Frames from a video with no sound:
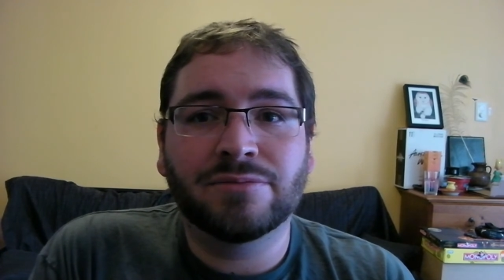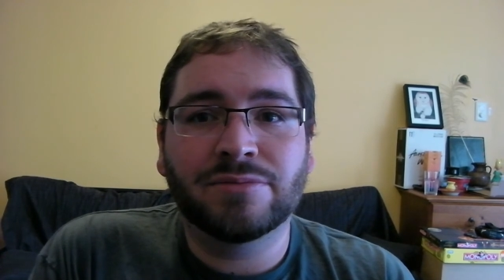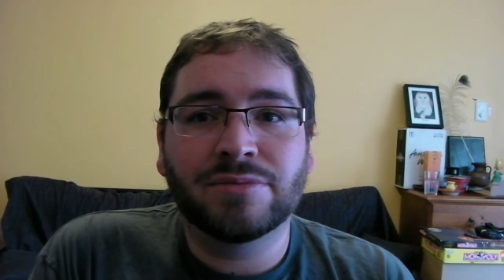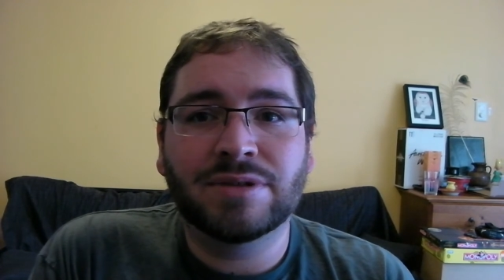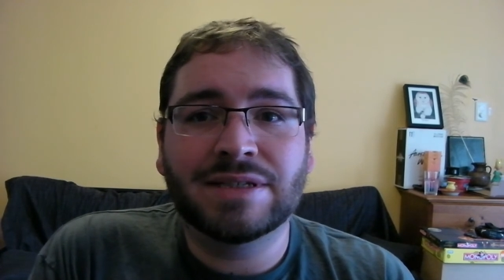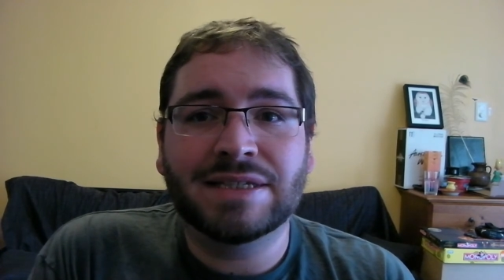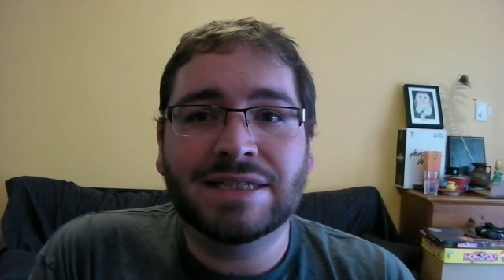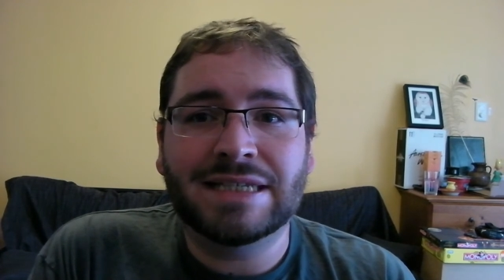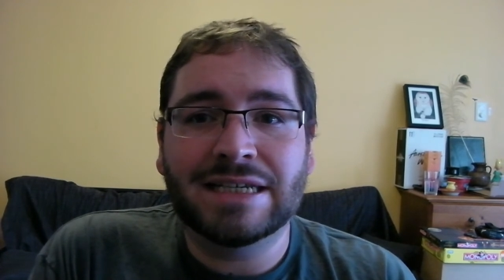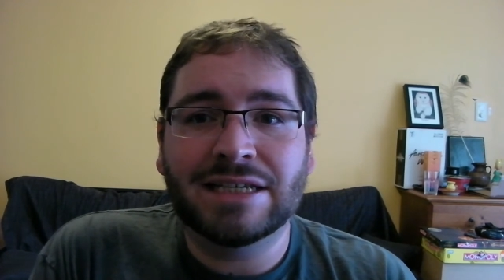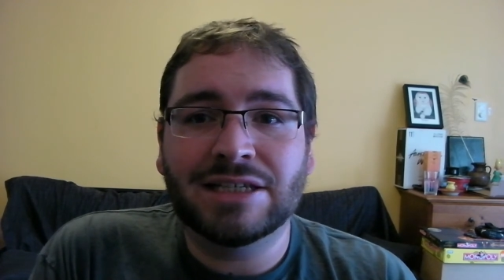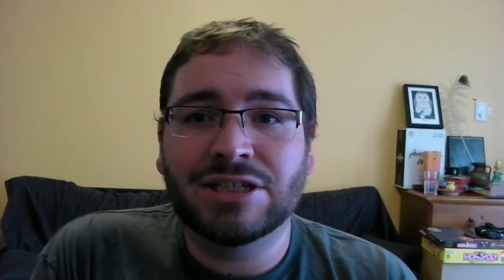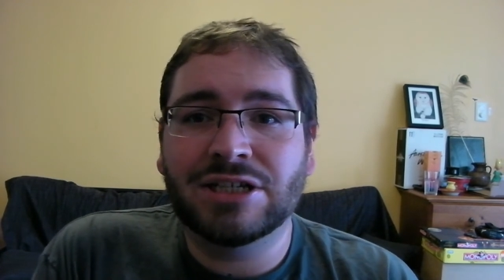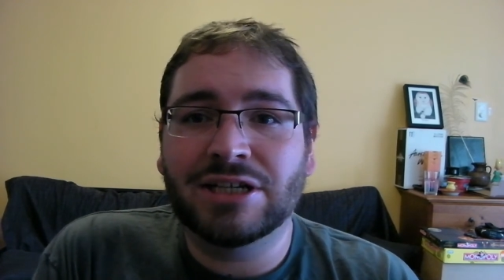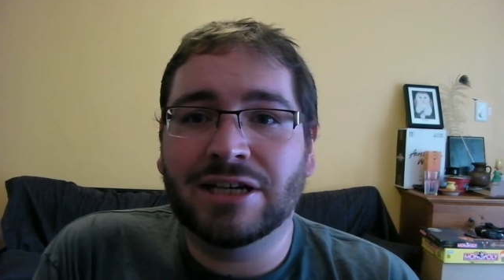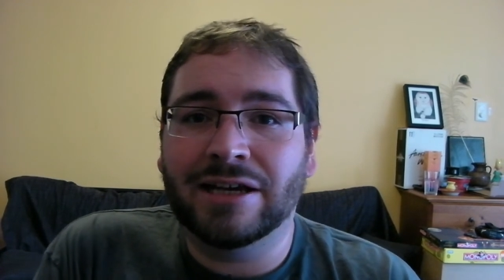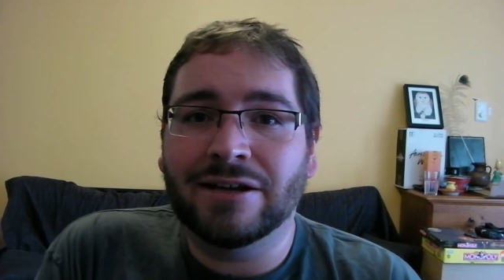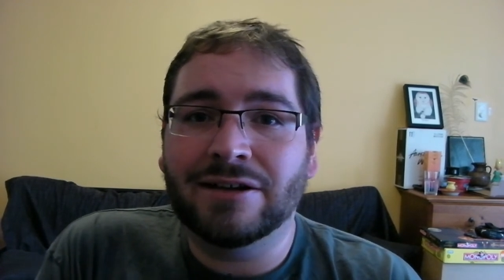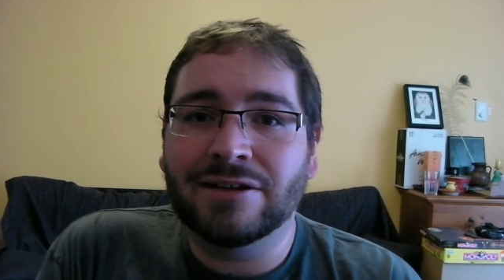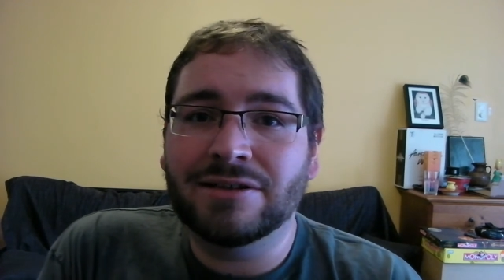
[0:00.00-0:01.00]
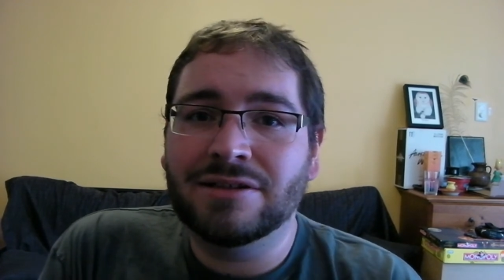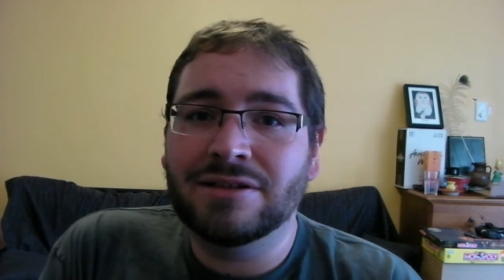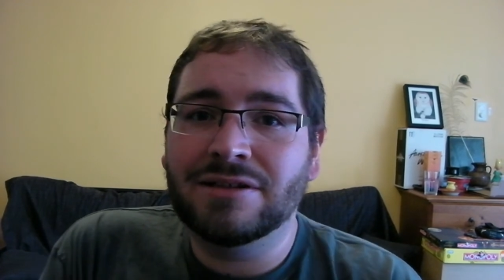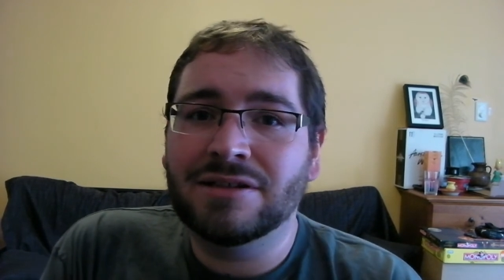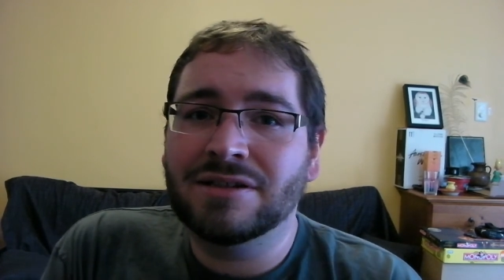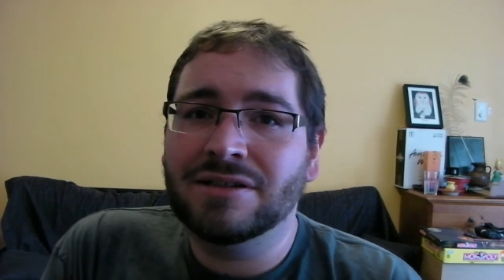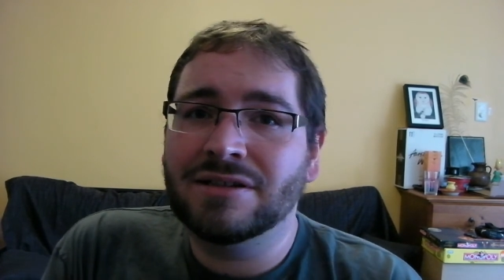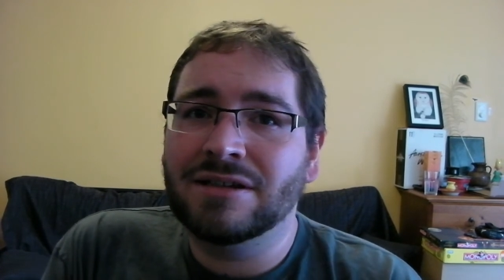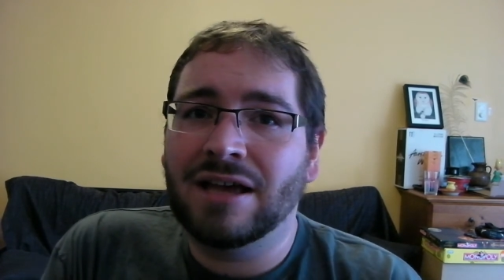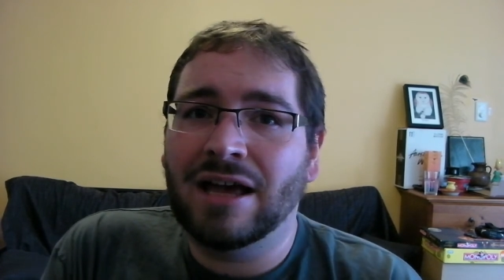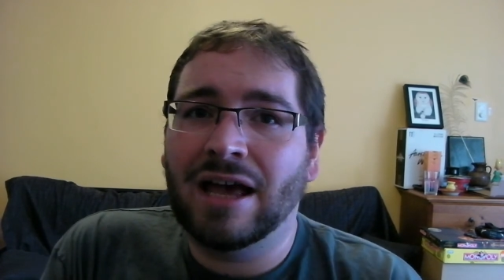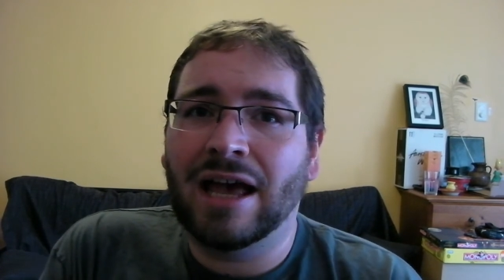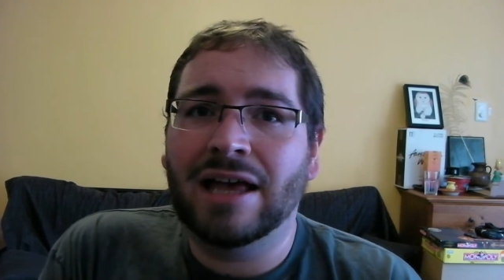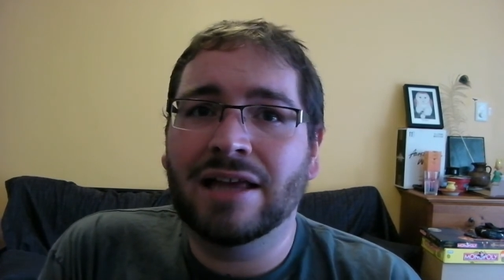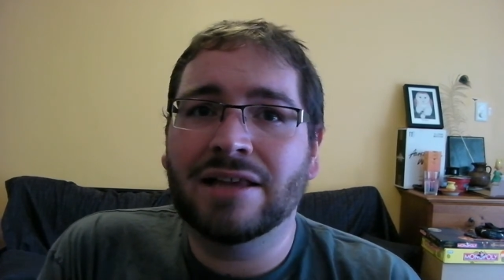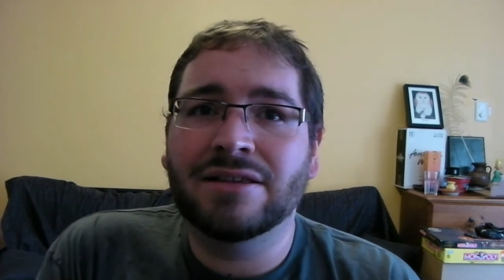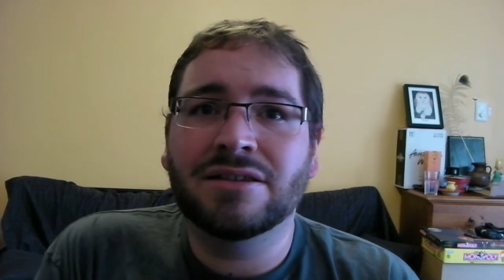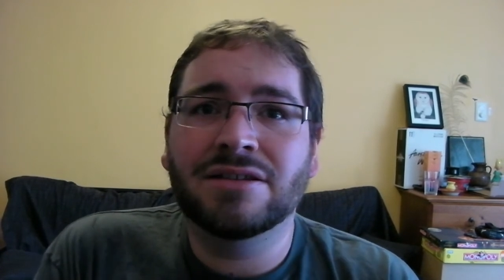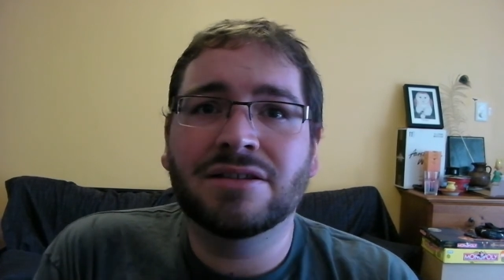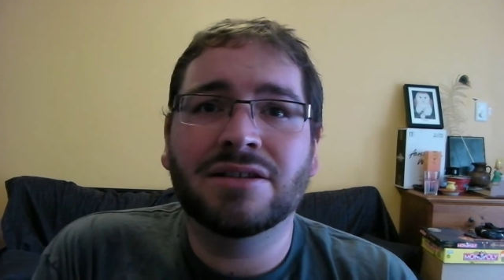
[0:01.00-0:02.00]
stick to your guns.
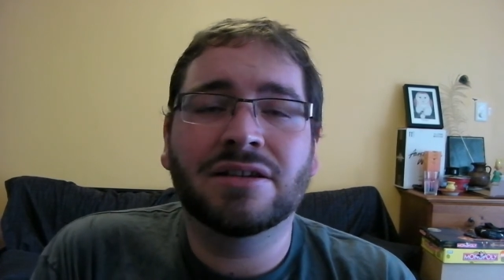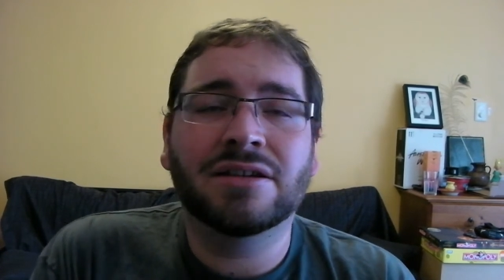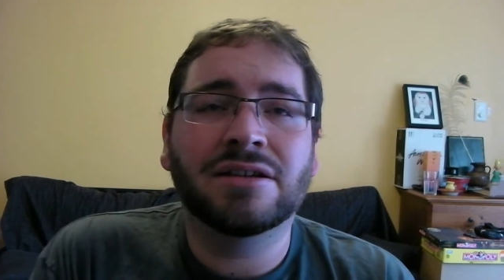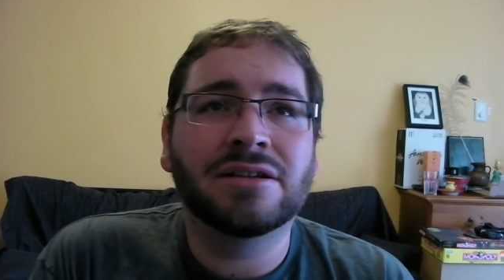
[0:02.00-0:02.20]
And